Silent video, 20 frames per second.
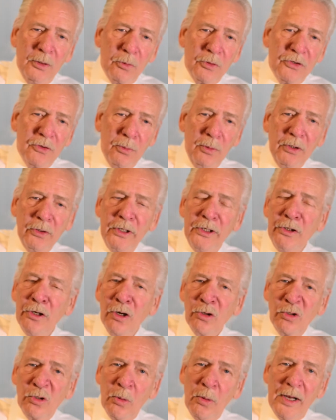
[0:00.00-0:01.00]
There was really
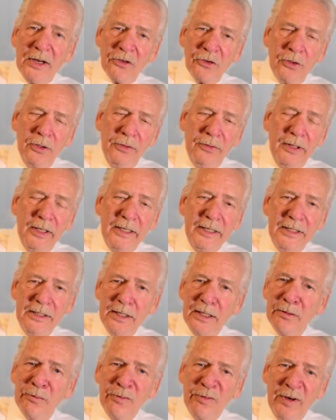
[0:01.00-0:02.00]
no question that he
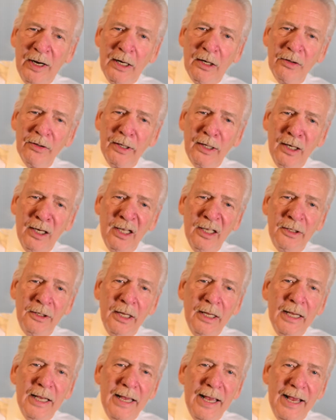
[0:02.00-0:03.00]
did fire the
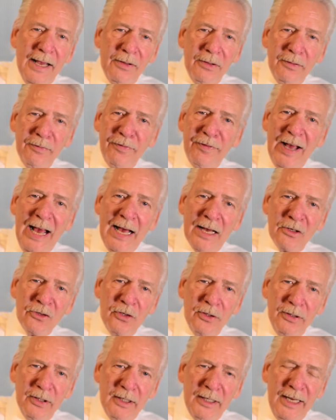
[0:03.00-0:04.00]
gun, and the
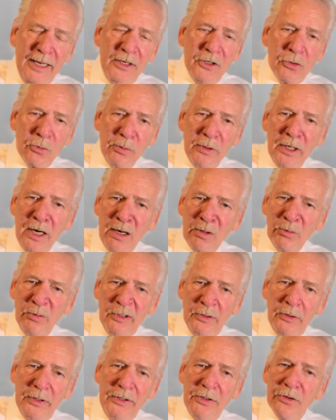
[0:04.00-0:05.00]
facts of the case were not
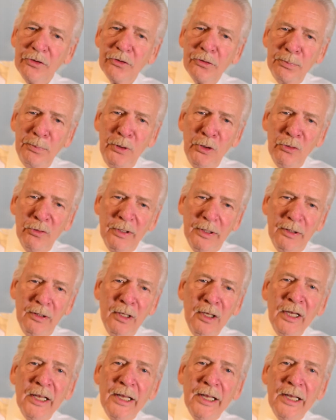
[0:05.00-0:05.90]
really disputed.